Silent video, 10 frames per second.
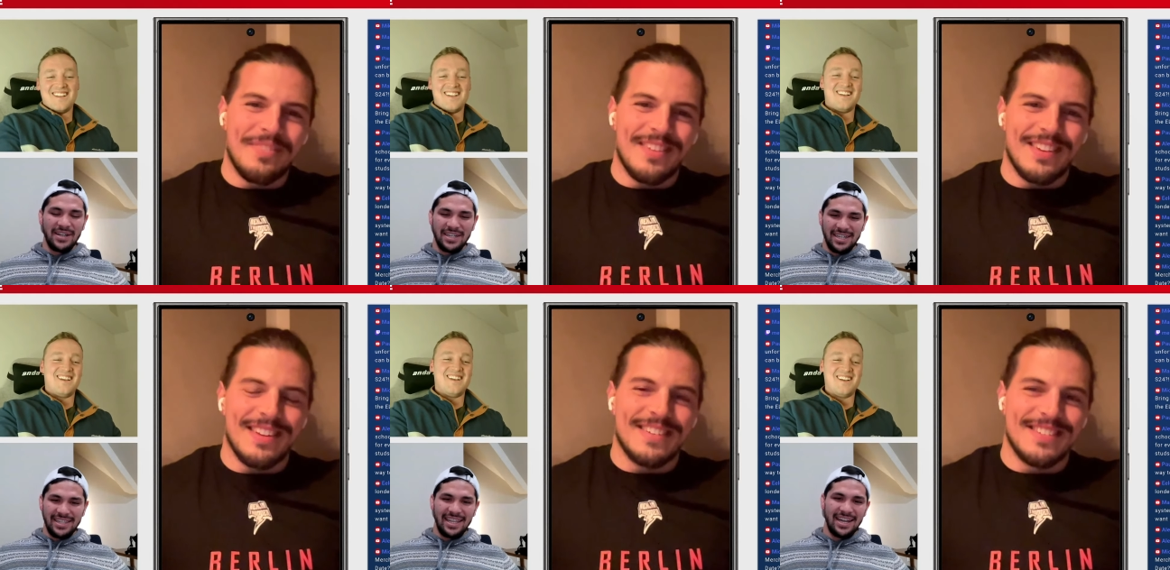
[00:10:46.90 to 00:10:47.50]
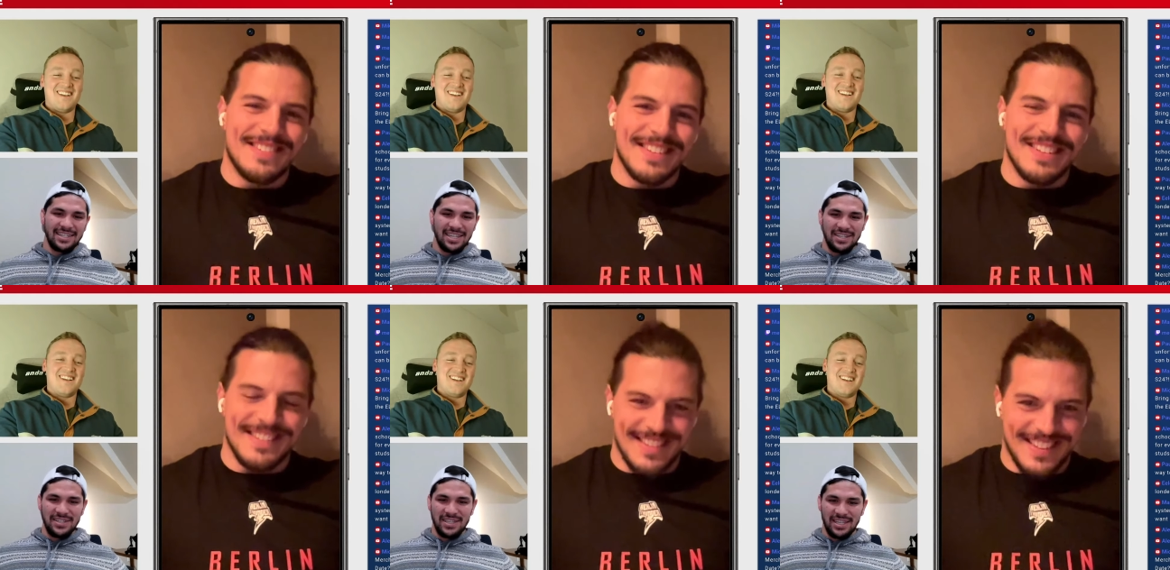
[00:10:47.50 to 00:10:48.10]
Speaker 1: well, good luck
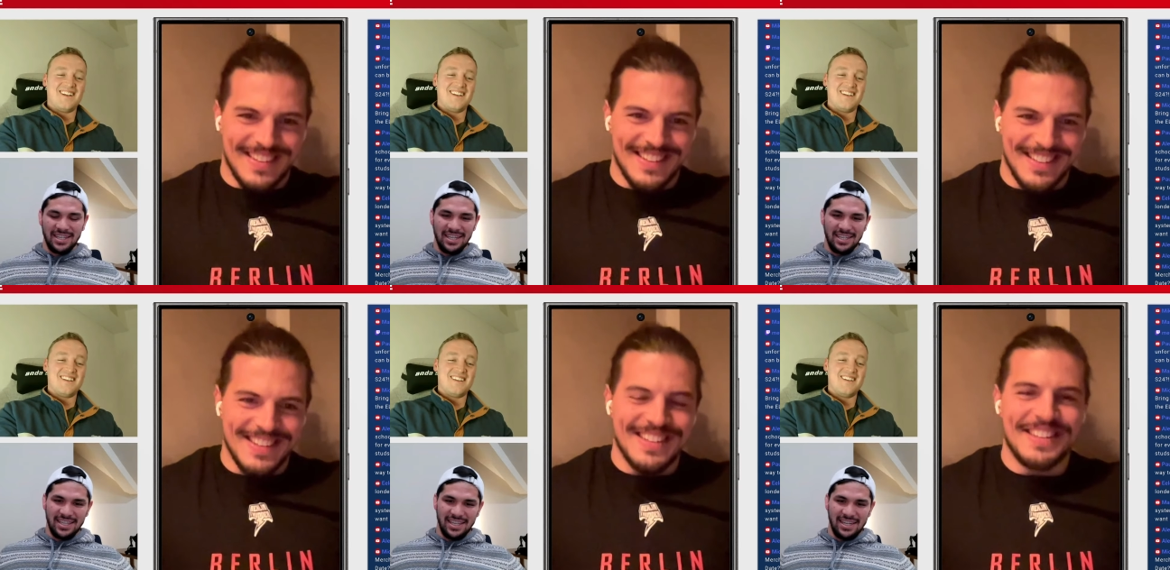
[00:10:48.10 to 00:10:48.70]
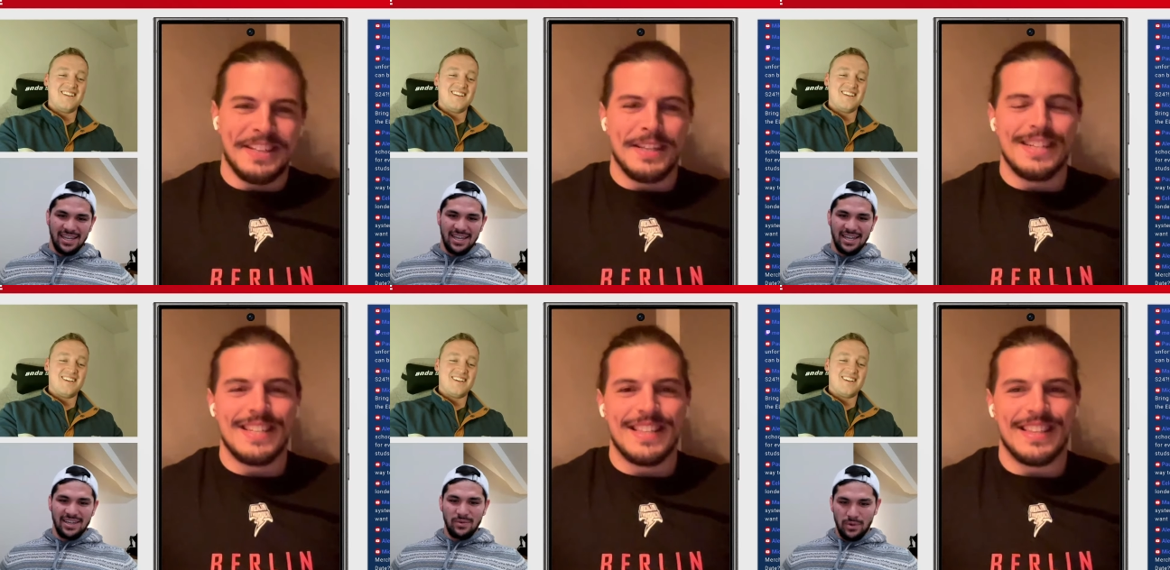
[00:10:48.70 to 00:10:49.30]
to you this season.
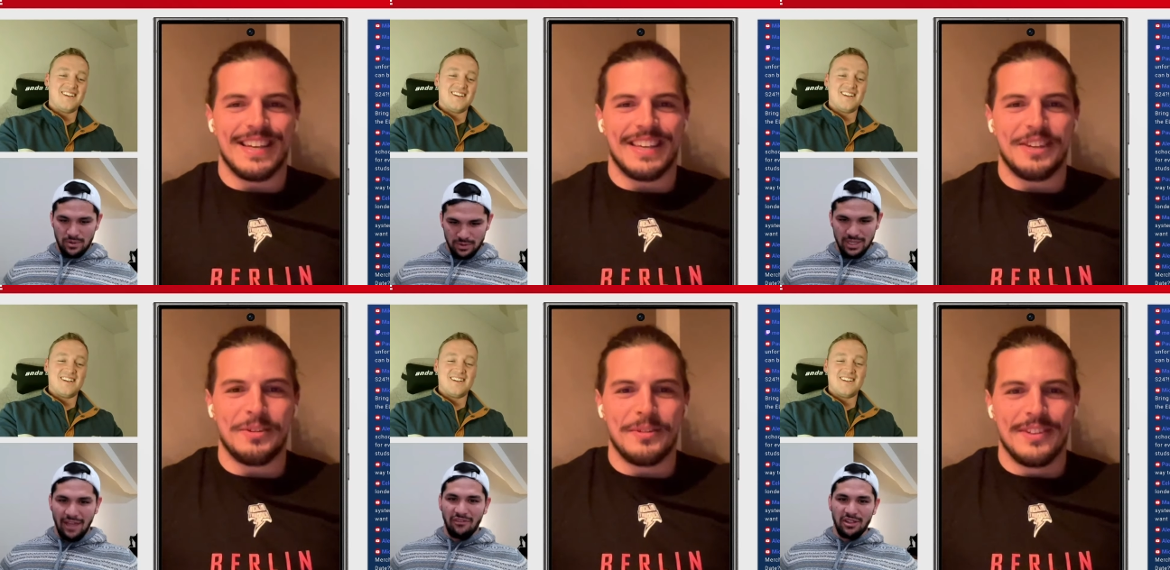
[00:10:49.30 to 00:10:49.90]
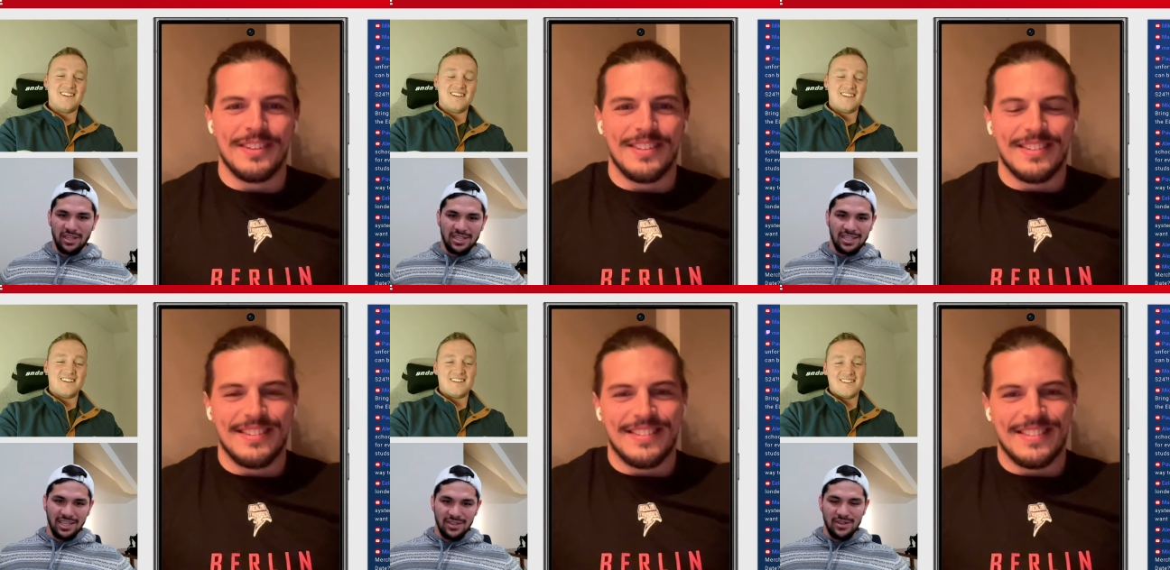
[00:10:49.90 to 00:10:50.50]
Uh, we'll, definitely
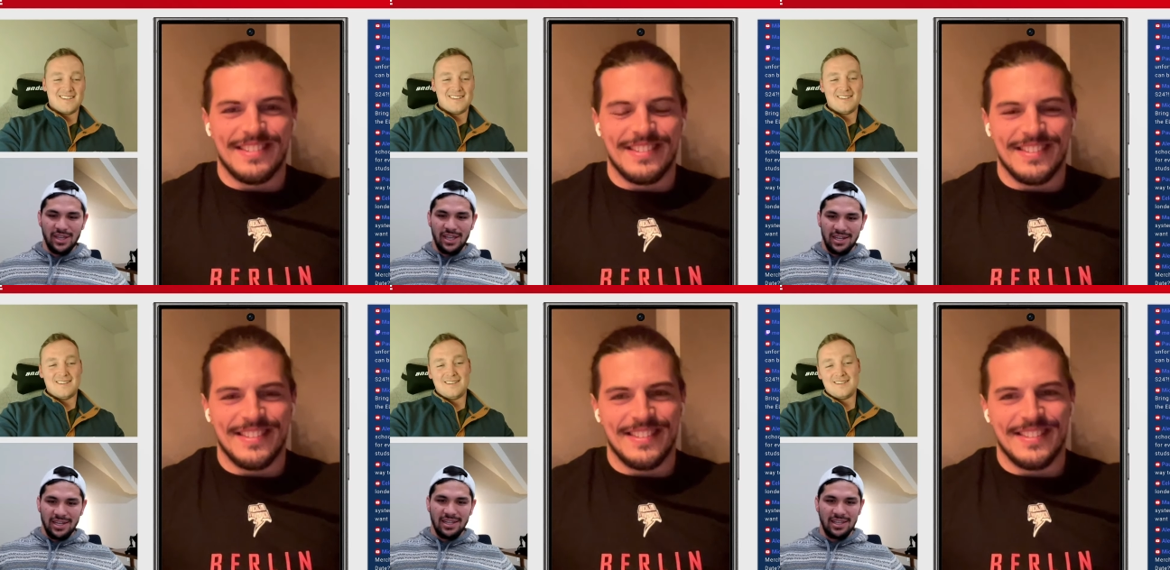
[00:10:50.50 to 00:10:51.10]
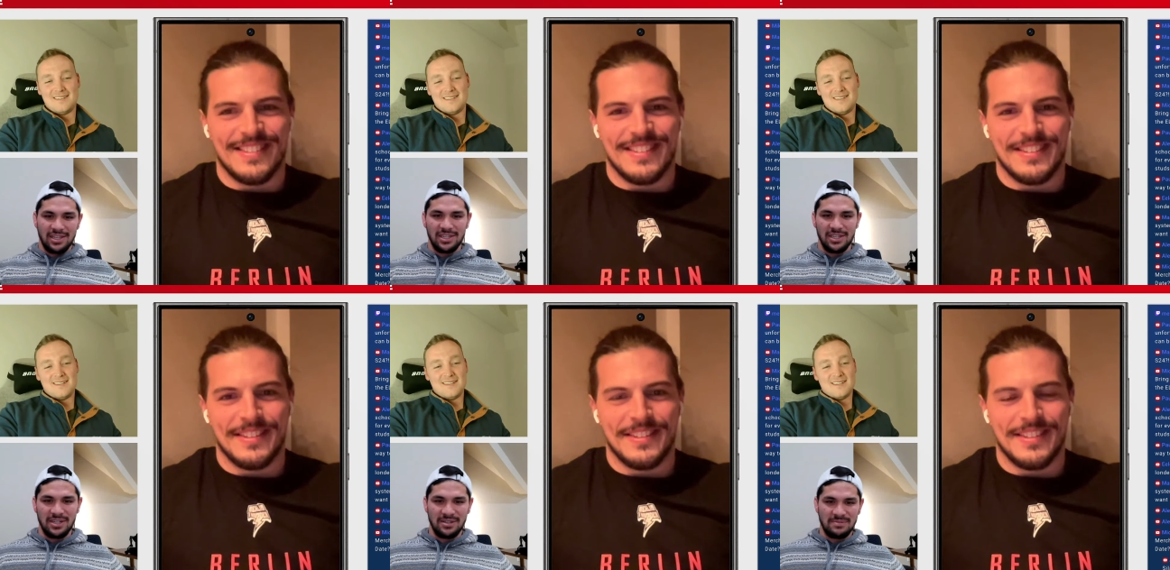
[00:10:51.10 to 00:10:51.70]
you. see you again this
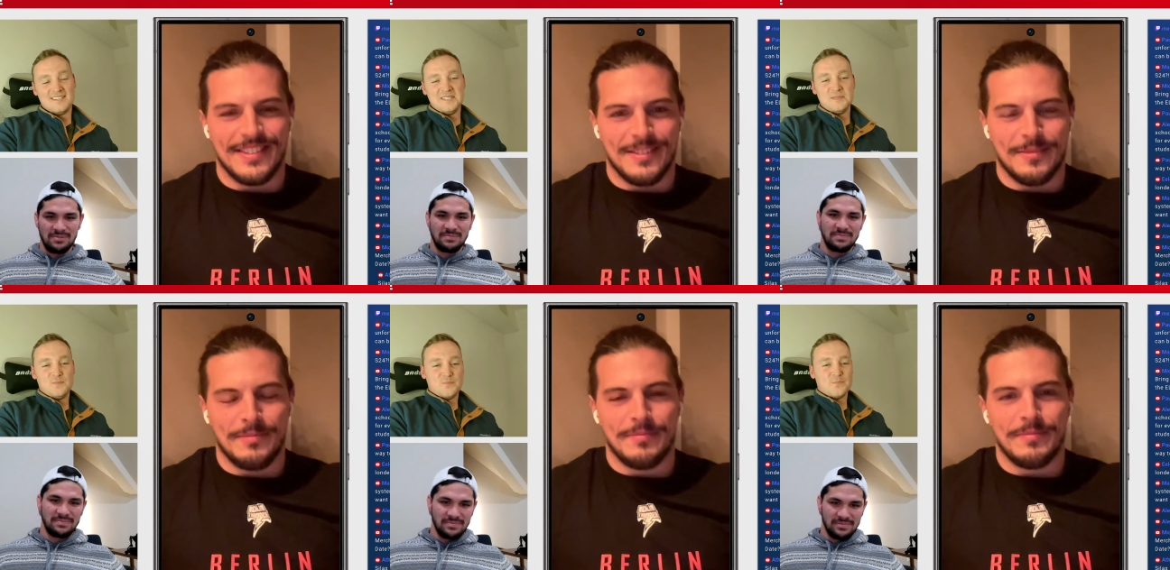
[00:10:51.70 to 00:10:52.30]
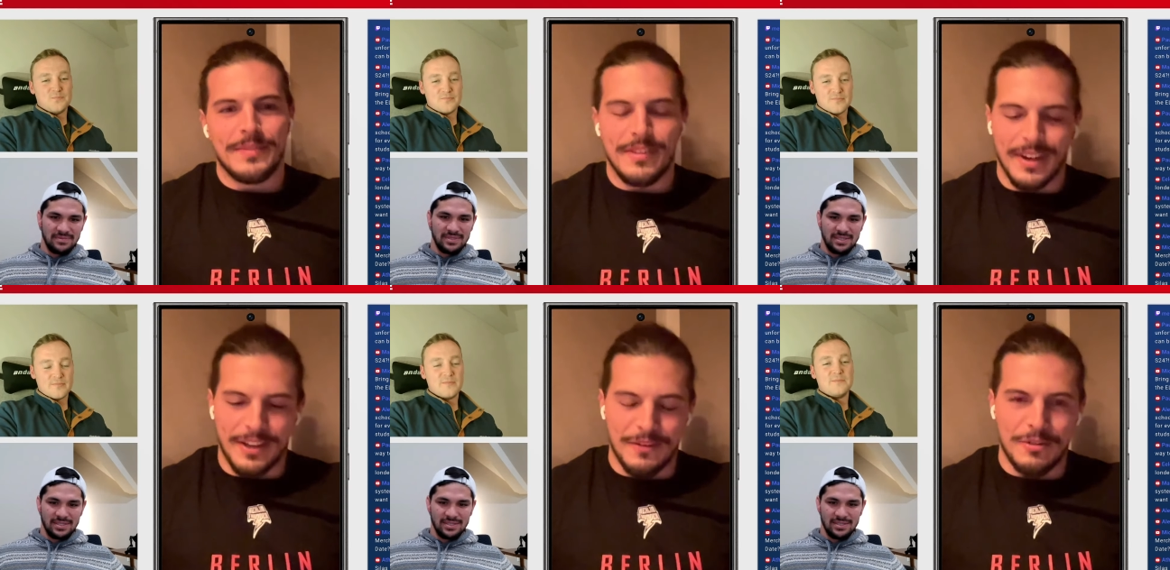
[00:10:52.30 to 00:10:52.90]
year.
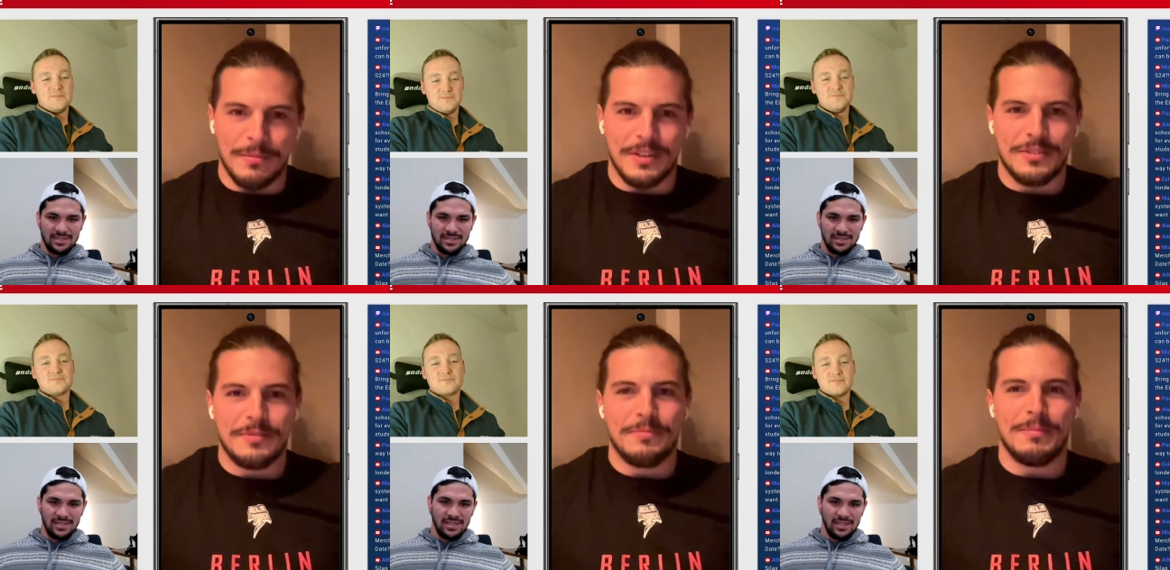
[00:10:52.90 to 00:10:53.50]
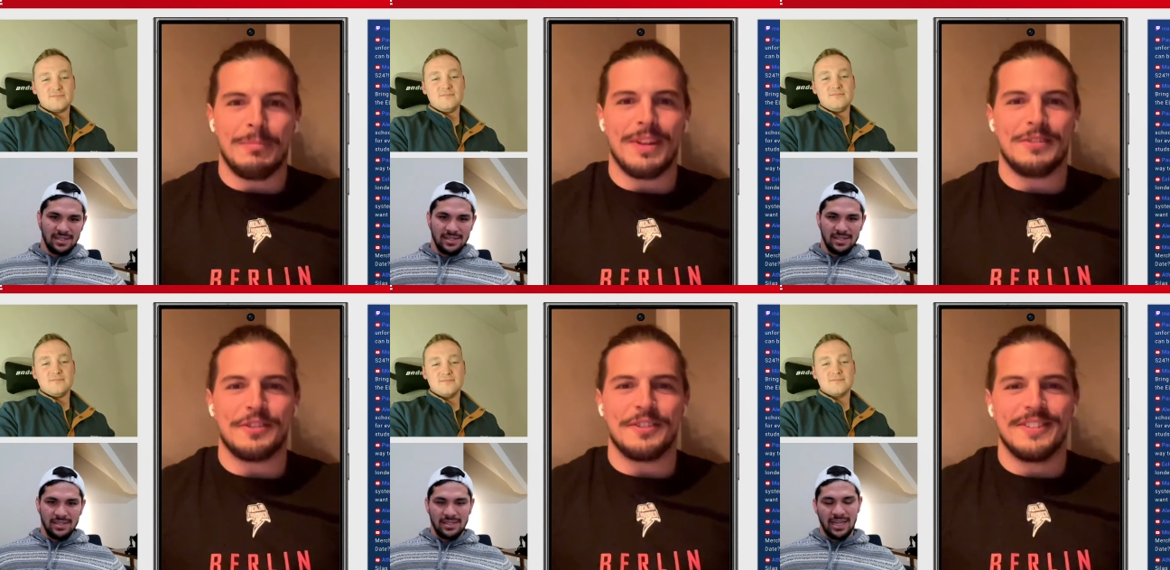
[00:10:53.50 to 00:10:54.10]
Speaker 2: Thank you very much. My
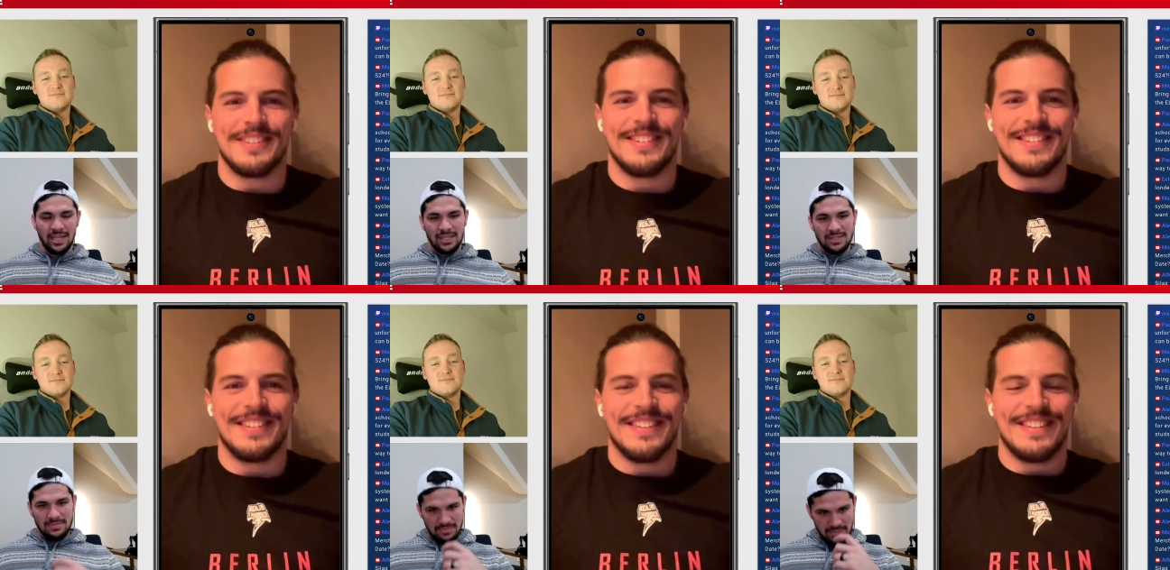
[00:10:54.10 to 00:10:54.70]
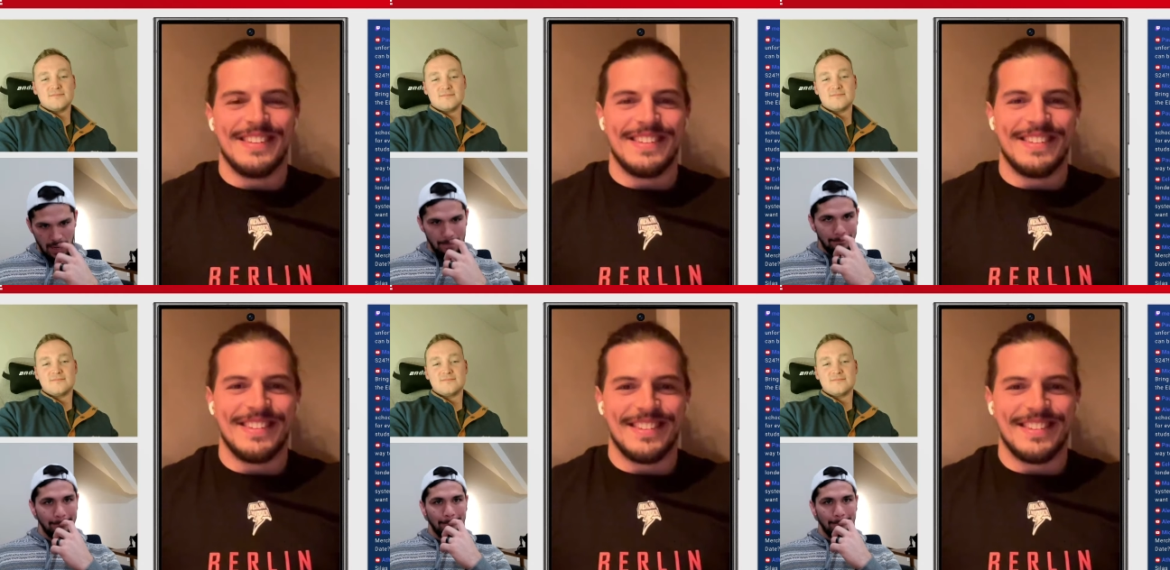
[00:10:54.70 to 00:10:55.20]
pleasure.
Speaker 1: Yeah.